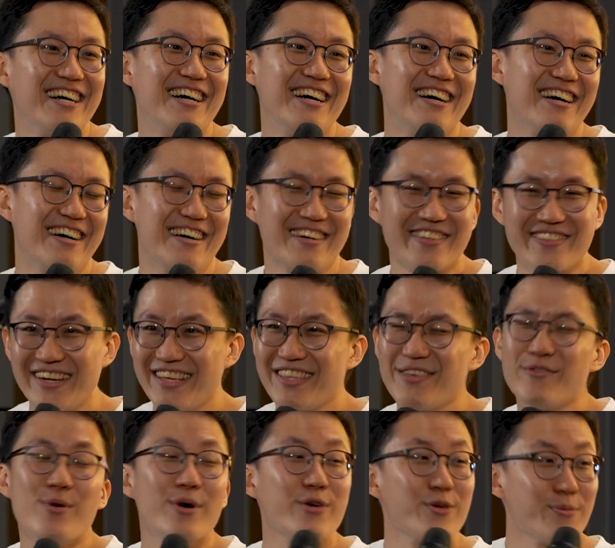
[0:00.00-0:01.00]
So I
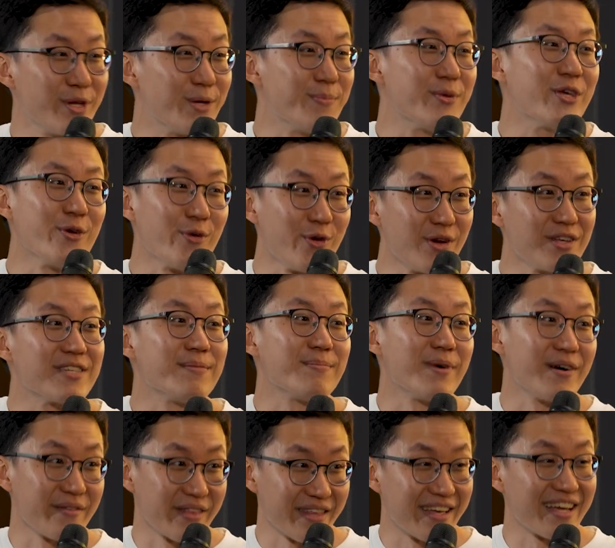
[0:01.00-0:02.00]
think we want to be curious
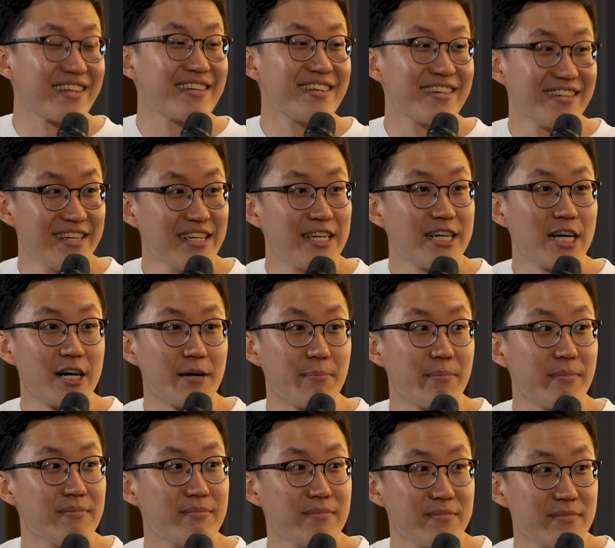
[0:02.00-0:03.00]
about that.
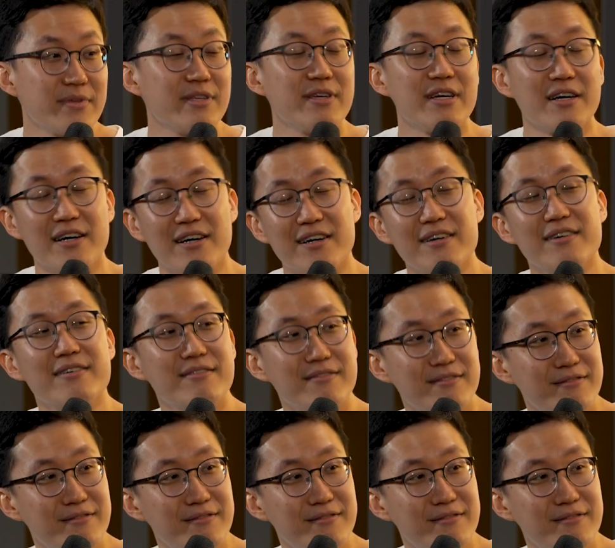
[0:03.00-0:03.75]
Yeah.